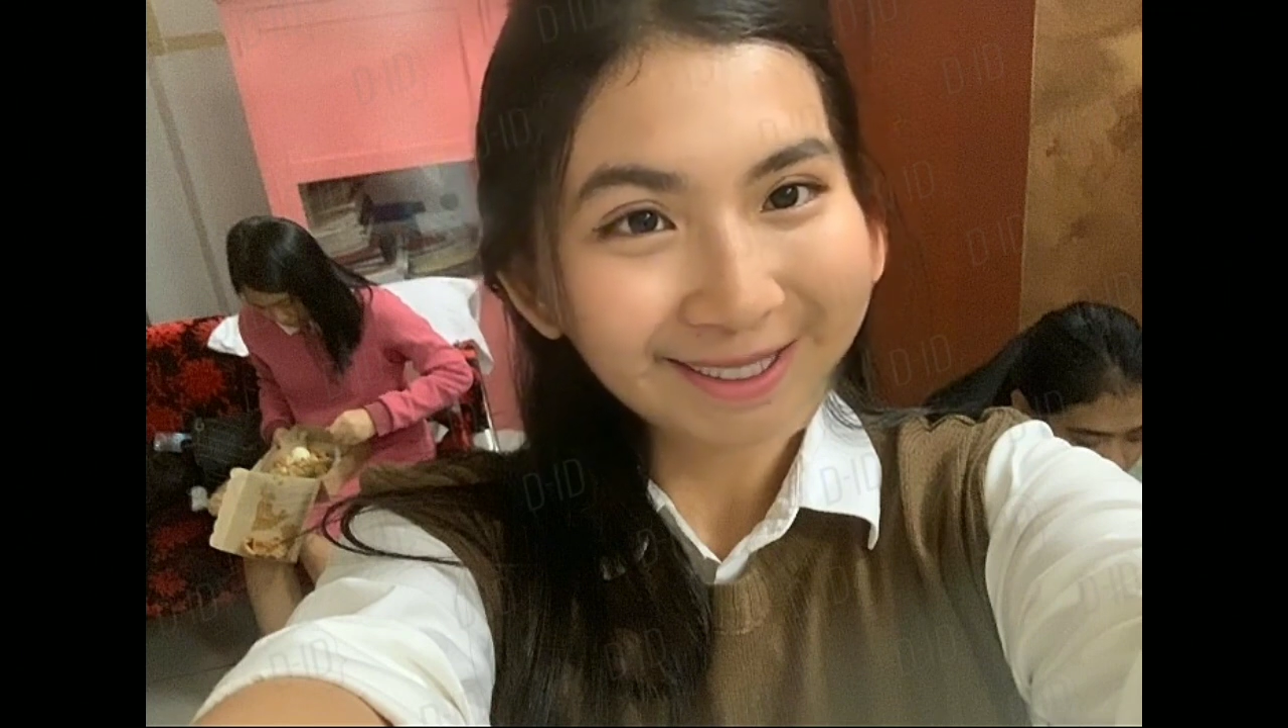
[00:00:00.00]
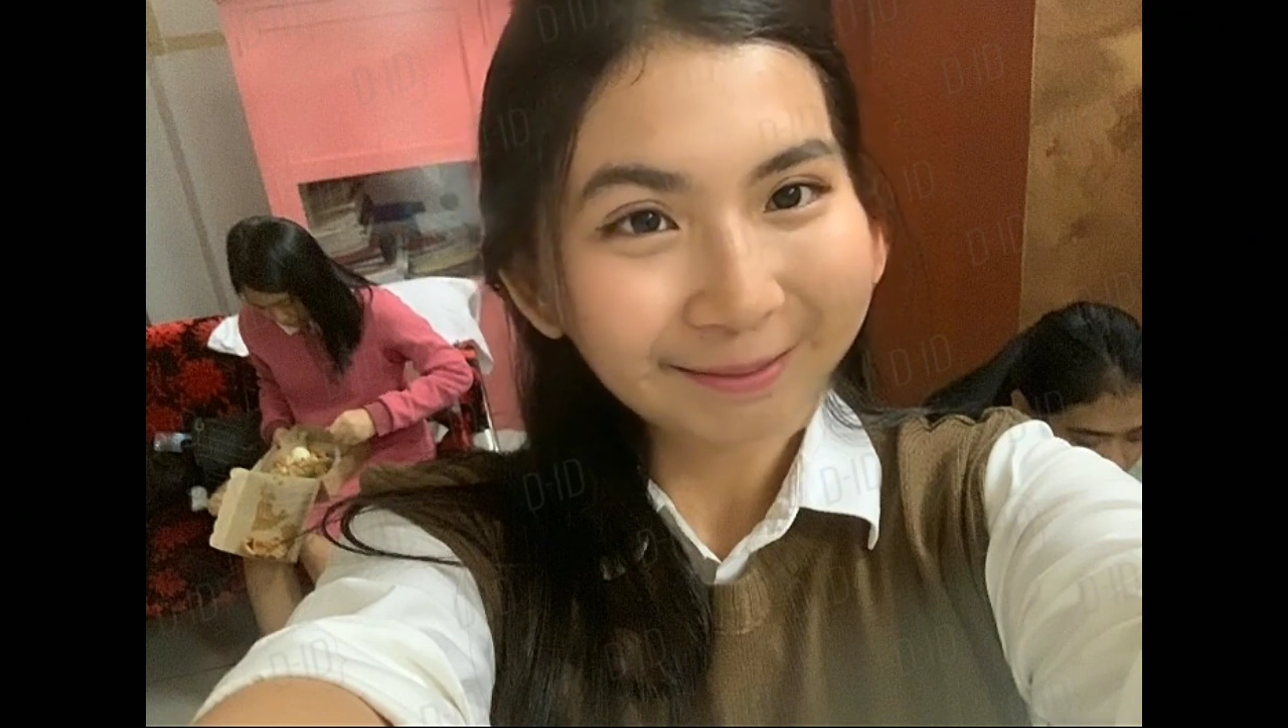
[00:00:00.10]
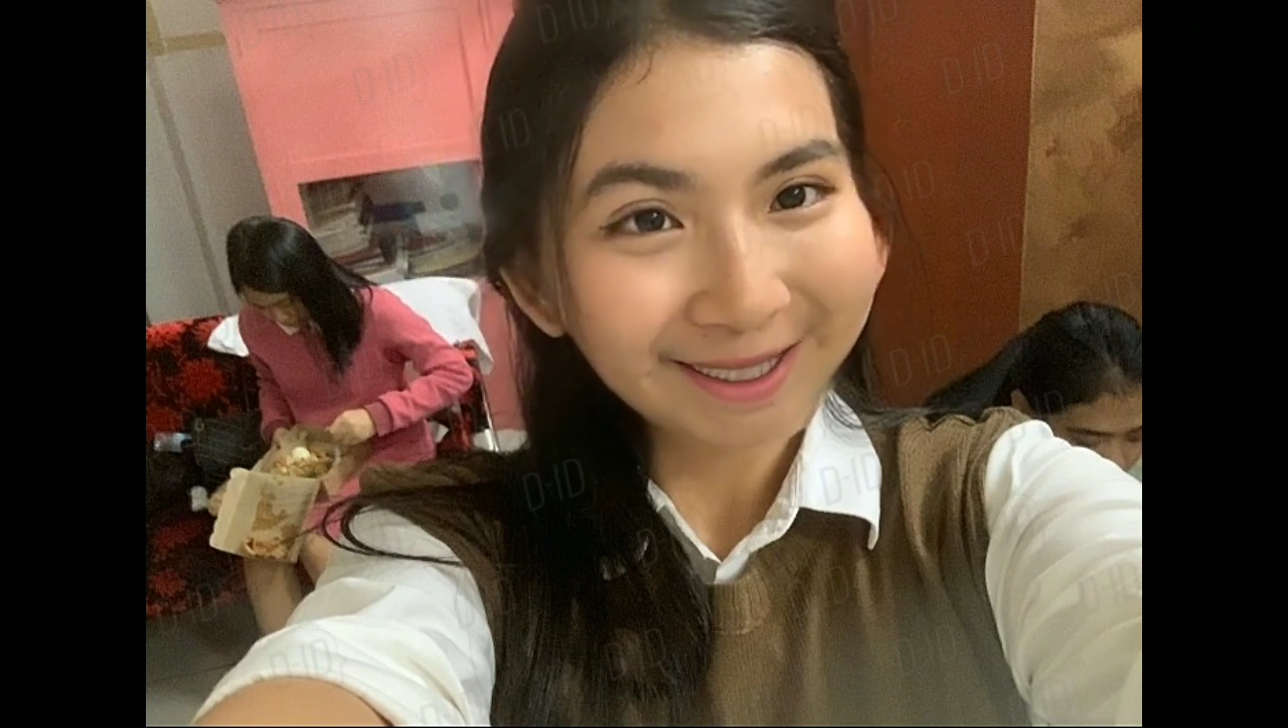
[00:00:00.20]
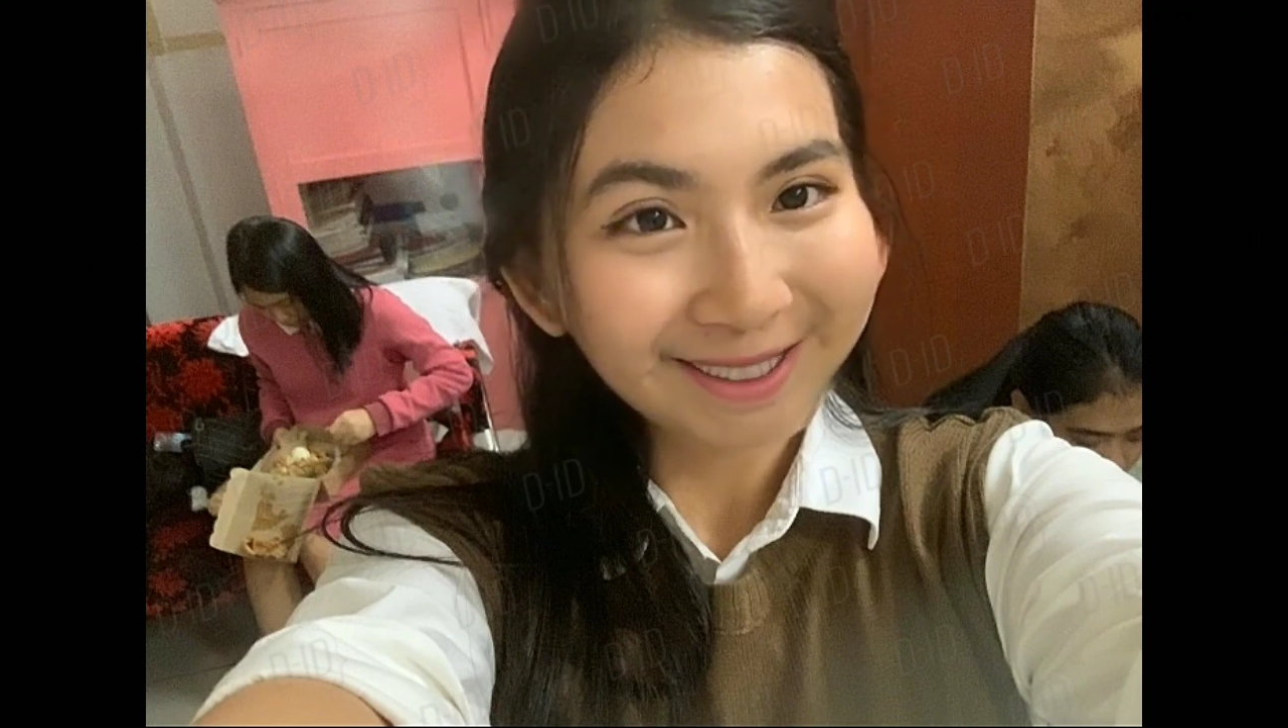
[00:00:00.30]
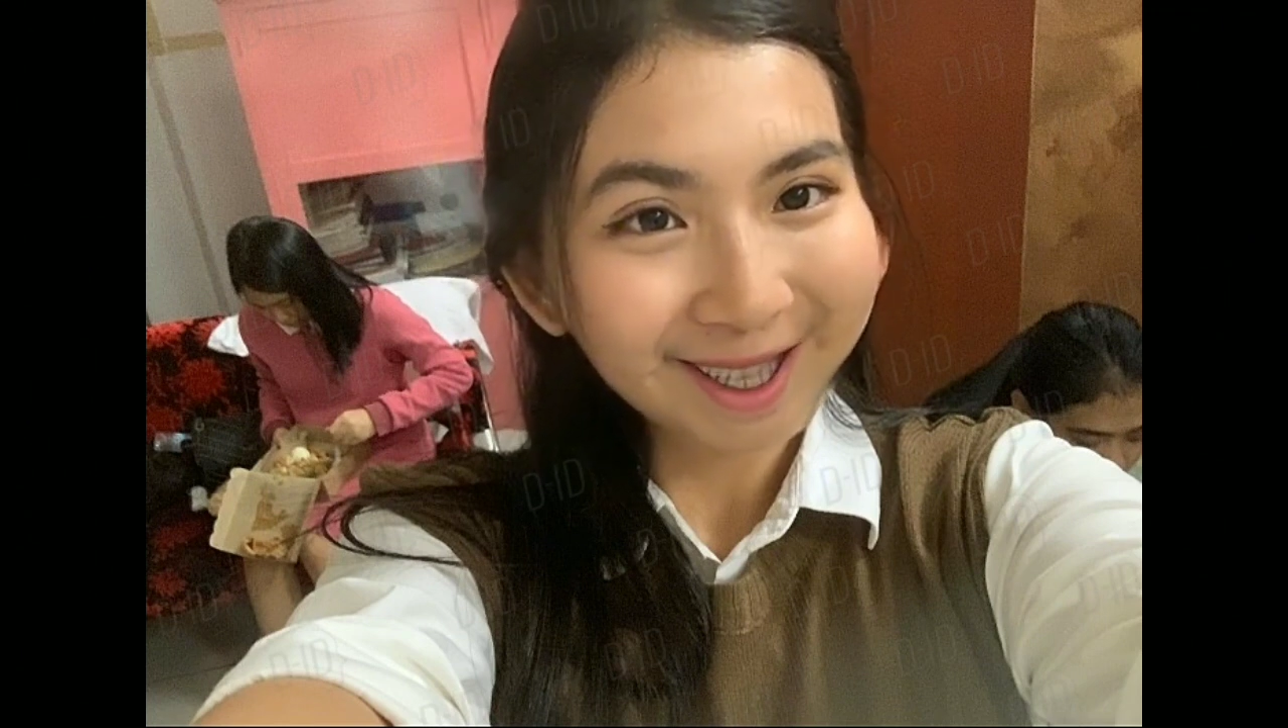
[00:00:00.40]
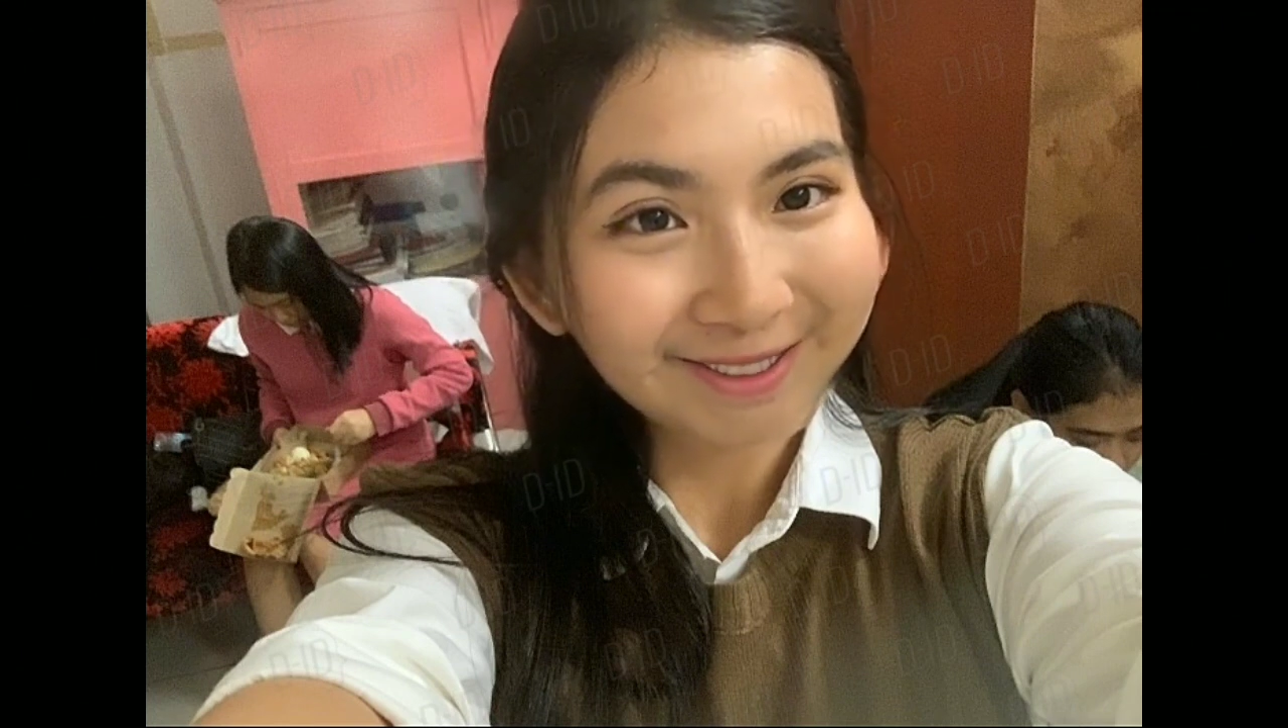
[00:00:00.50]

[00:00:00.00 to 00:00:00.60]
depending on